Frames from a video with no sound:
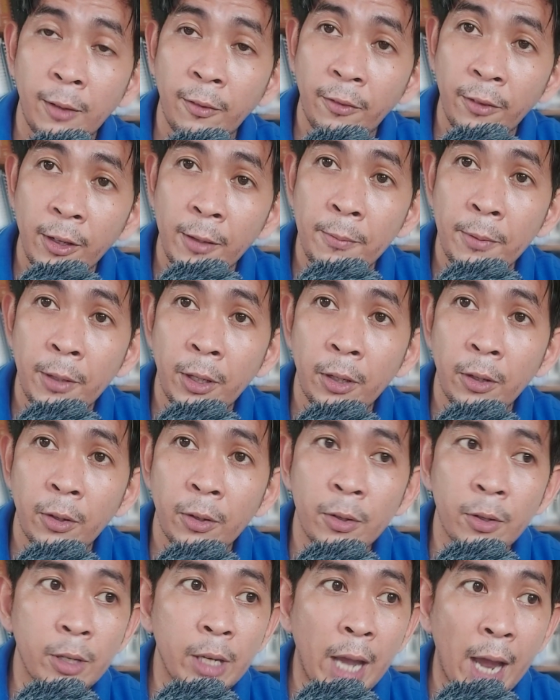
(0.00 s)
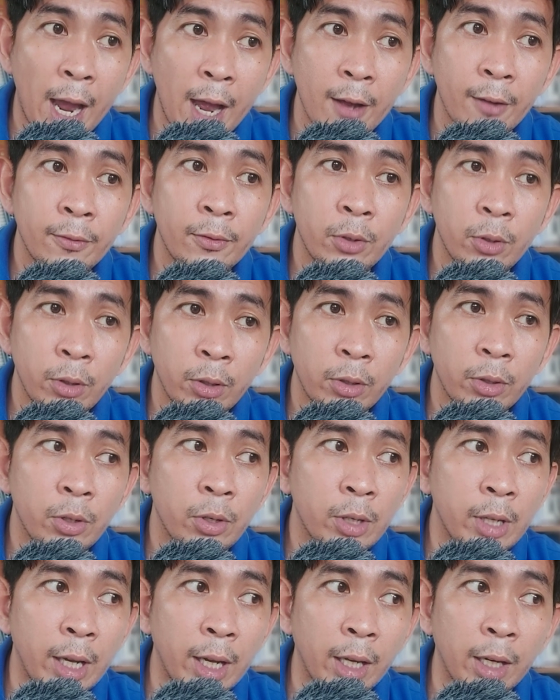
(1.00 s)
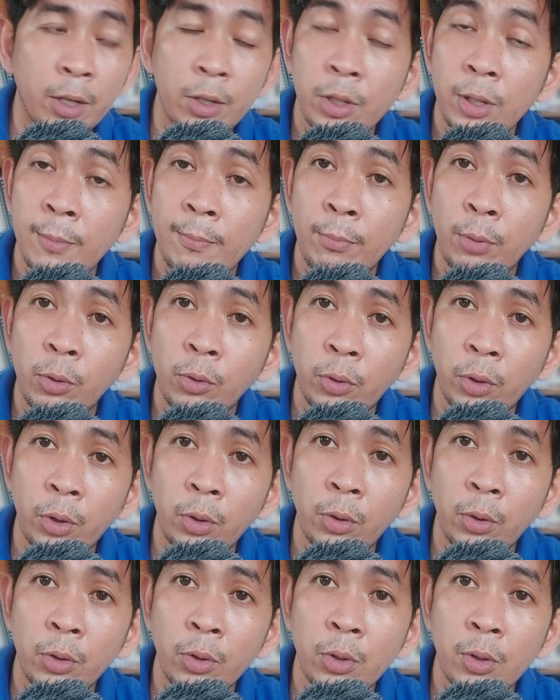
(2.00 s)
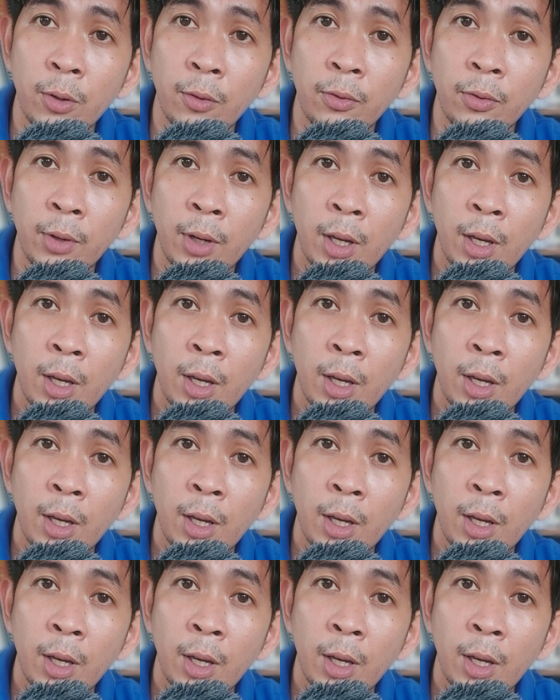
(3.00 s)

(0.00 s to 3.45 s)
Filipinos have to understand the simple rules of